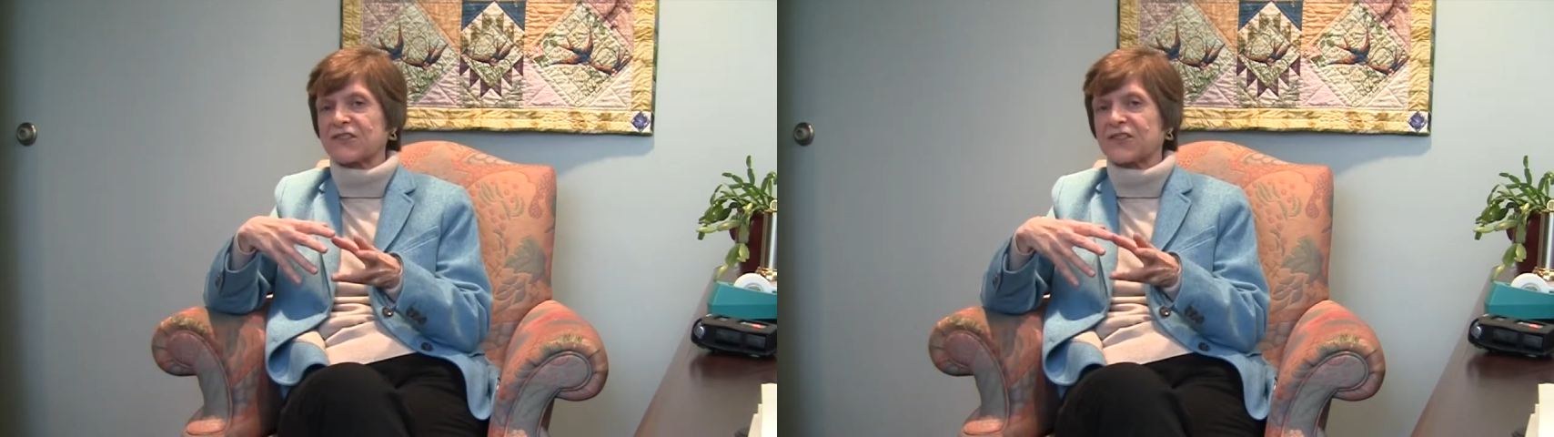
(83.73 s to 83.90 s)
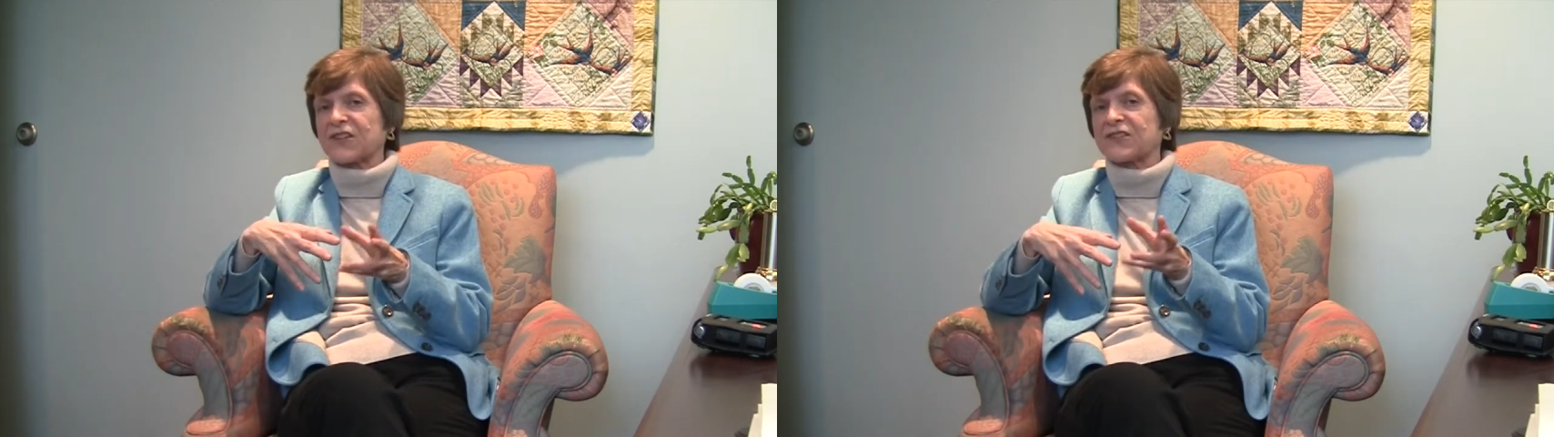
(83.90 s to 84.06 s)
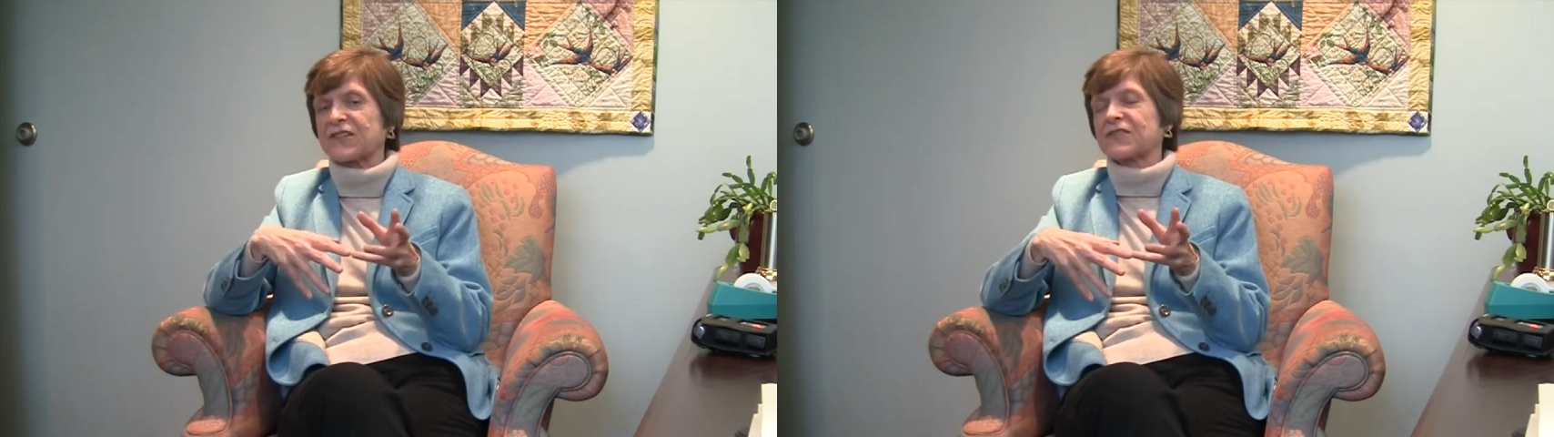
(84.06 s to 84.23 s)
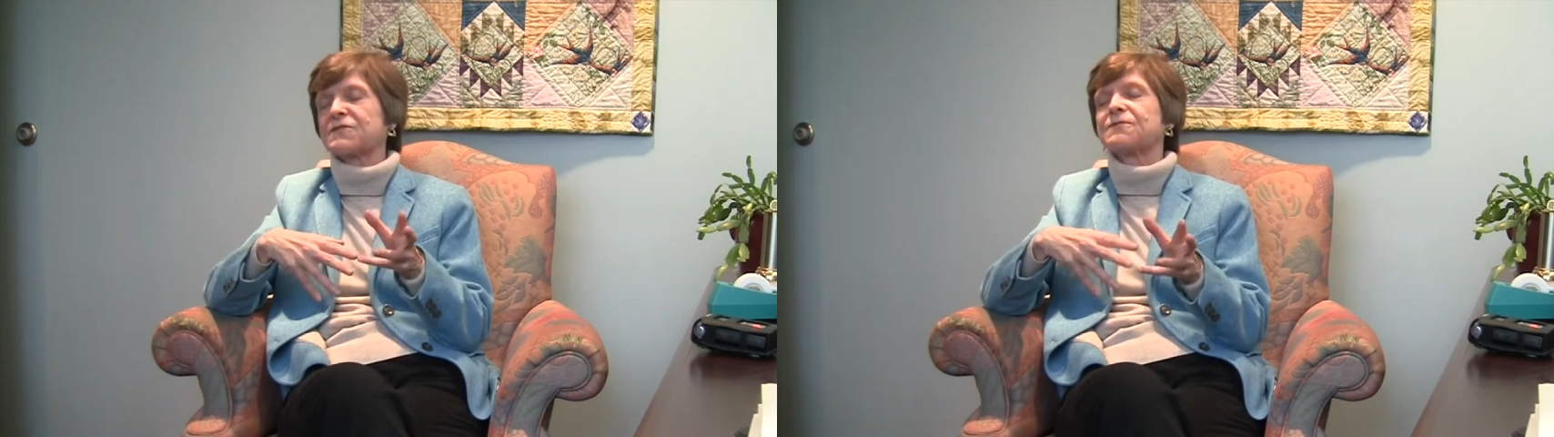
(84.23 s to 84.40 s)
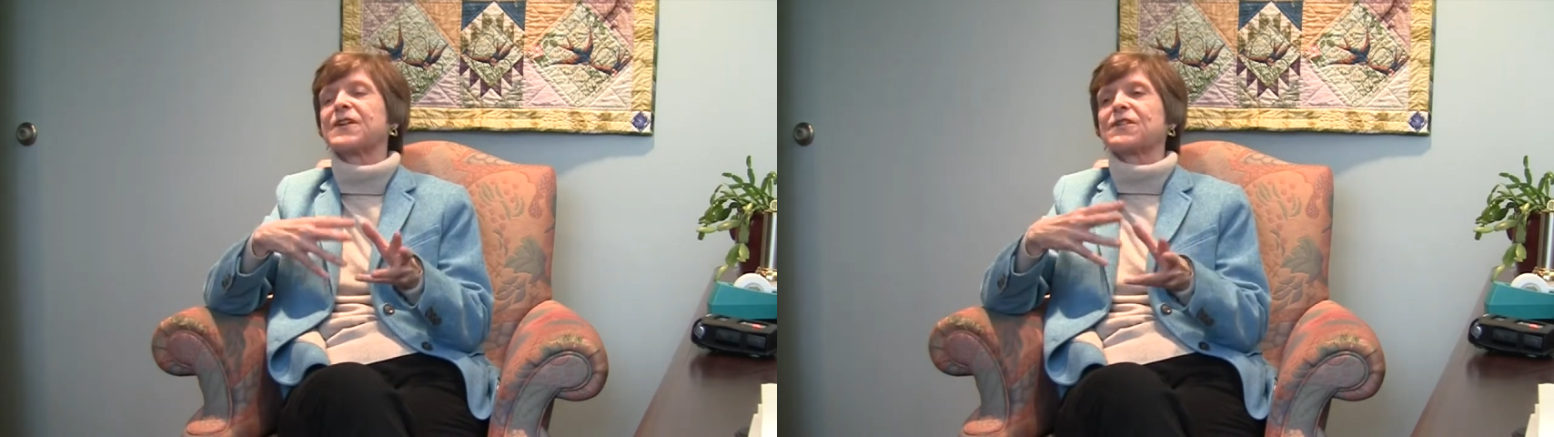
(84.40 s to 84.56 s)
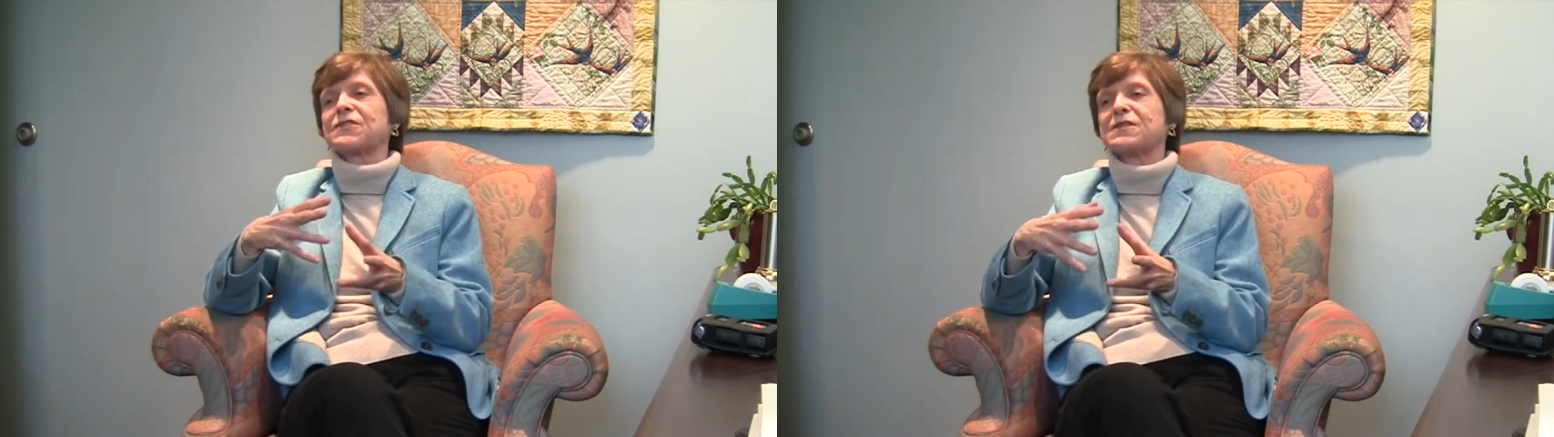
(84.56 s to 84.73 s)
since its
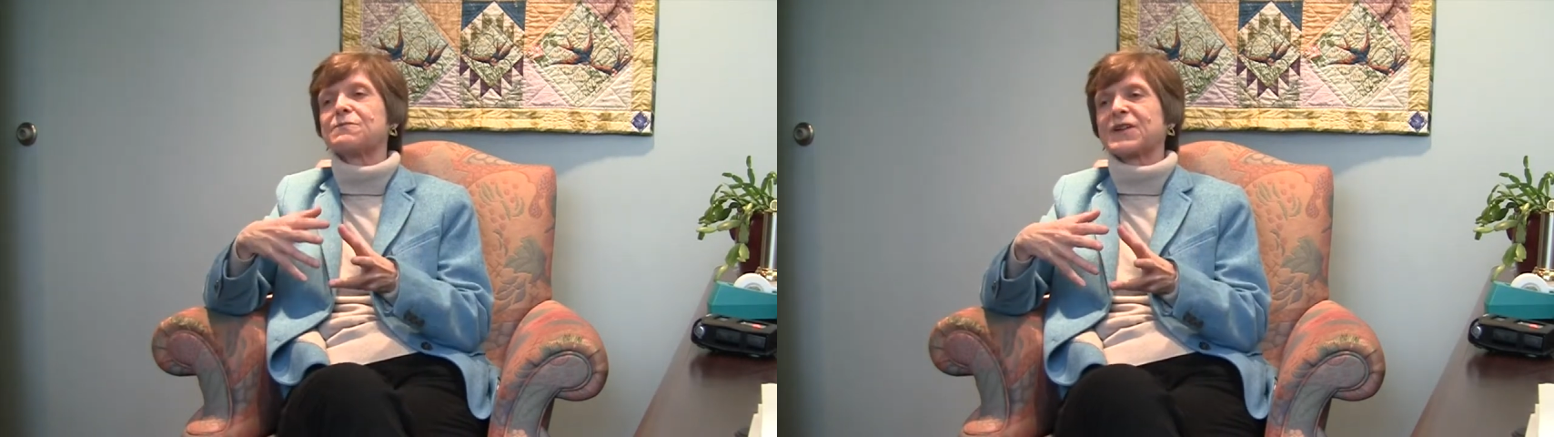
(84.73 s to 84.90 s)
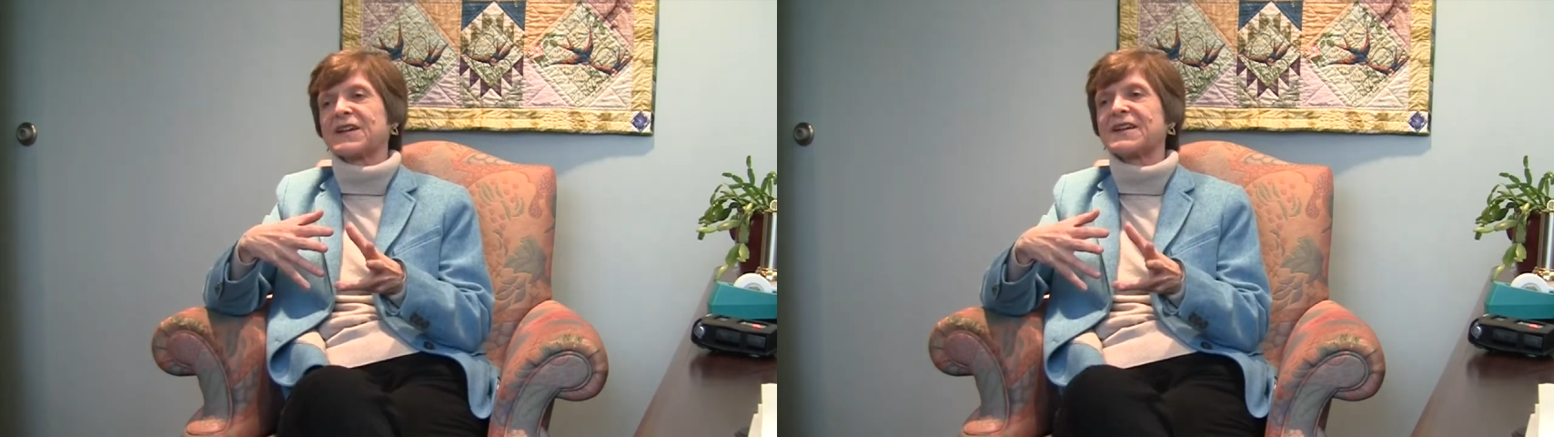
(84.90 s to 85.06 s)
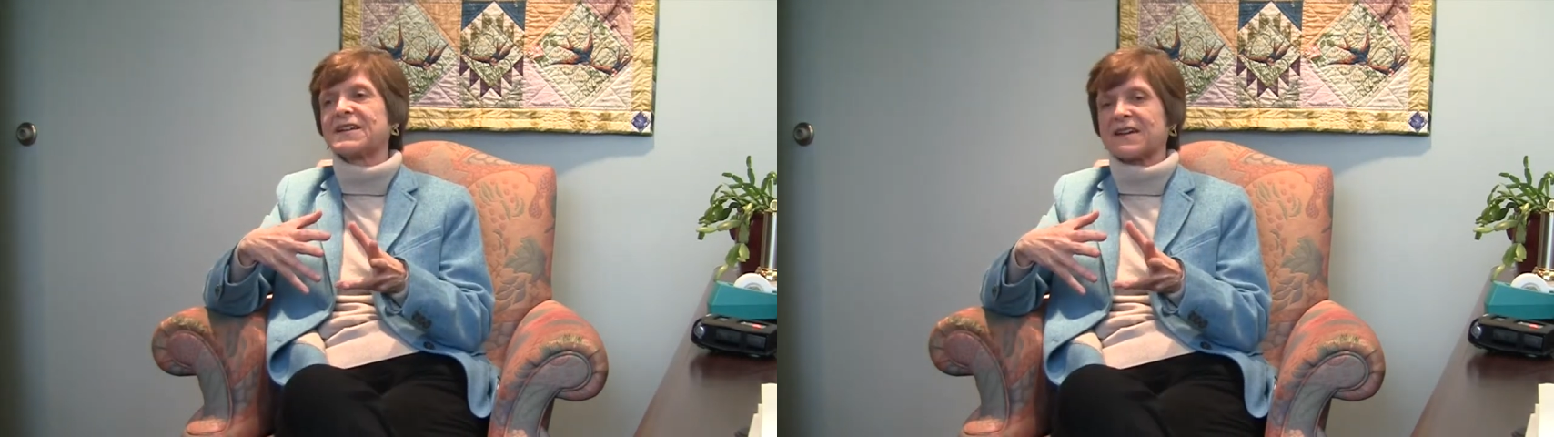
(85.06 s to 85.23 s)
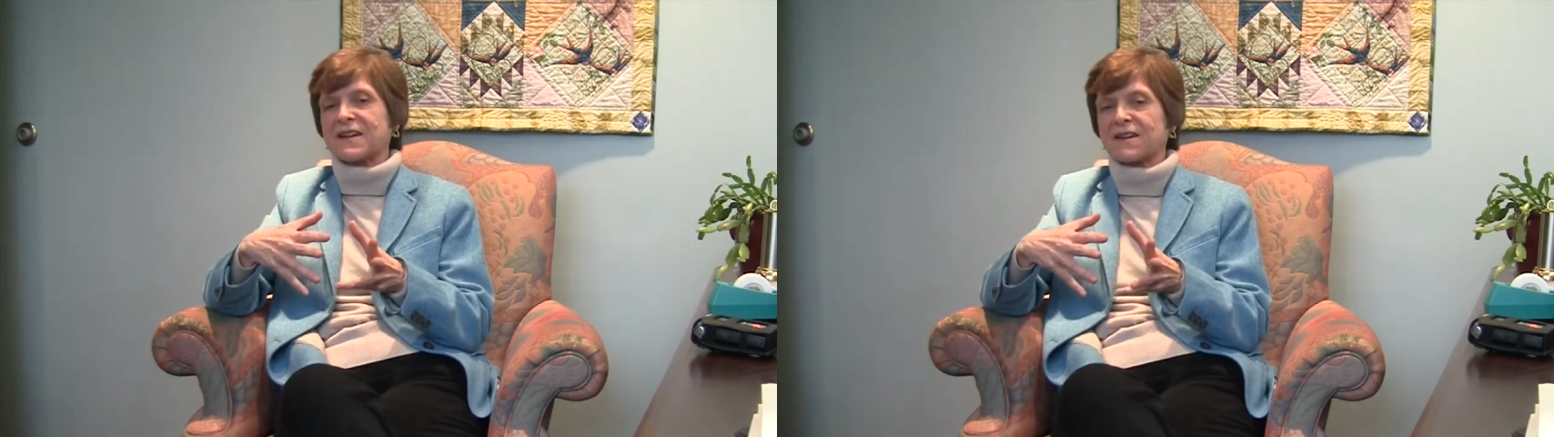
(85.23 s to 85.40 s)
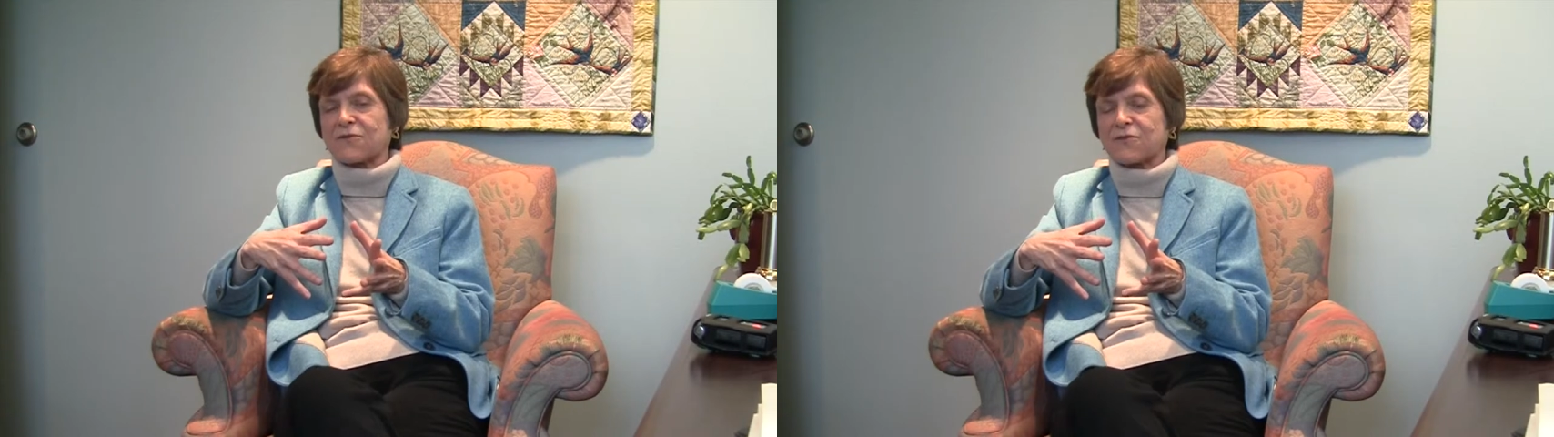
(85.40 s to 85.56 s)
very beginning,